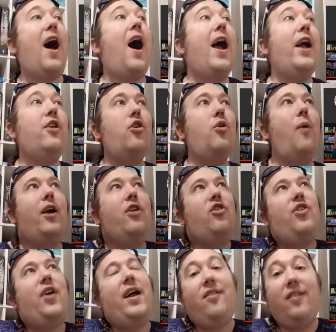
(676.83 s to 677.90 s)
I knew I
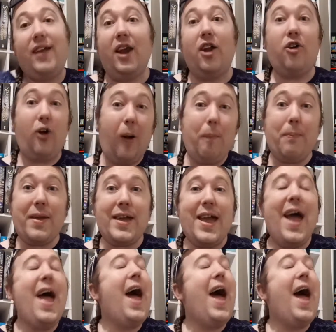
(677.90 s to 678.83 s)
just had to get a copy